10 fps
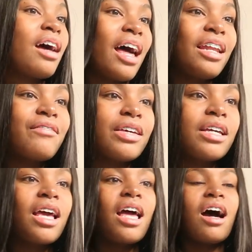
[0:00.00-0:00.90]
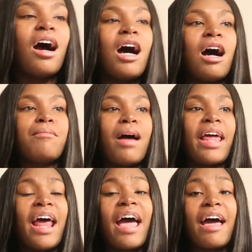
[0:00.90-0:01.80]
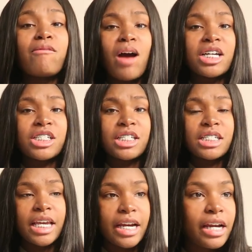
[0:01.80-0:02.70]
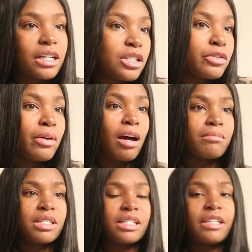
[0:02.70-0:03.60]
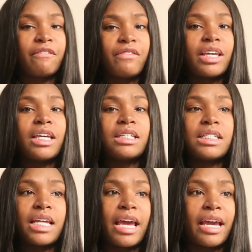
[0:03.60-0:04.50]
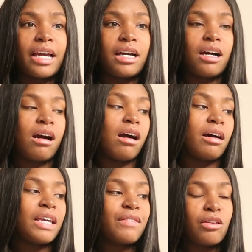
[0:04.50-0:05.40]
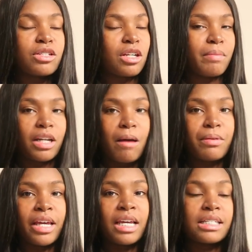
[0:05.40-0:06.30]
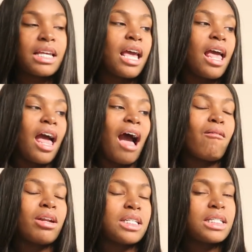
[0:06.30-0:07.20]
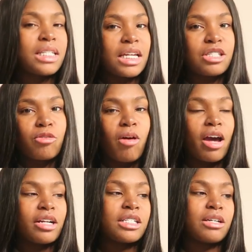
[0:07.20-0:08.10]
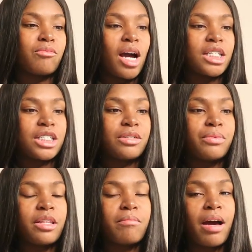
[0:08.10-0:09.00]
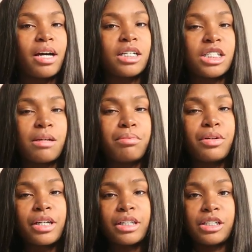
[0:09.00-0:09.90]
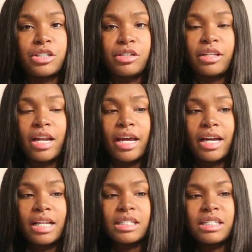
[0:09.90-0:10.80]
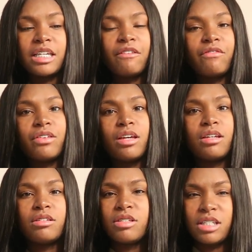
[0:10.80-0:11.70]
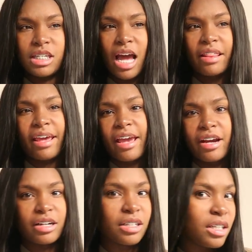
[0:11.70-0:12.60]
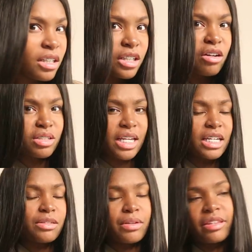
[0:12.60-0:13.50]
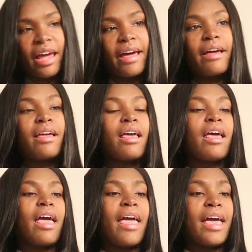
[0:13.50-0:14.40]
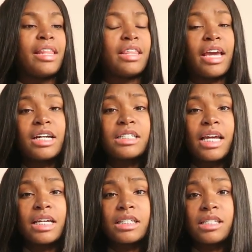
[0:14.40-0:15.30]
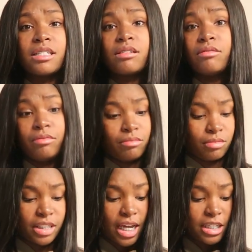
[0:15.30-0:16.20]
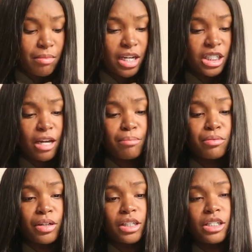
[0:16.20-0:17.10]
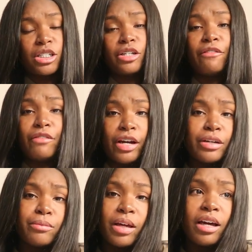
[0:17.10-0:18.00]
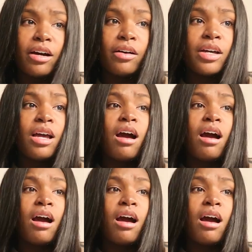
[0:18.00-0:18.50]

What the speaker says: I love it. And I had washed this hair to see if it can take, even though it's only been a couple days, I wanted to test the waters and wash it with my shampoo and conditioner that I got, to see if it, see how the hair, you know, takes with that. And the hair takes my shampoo and conditioner very well.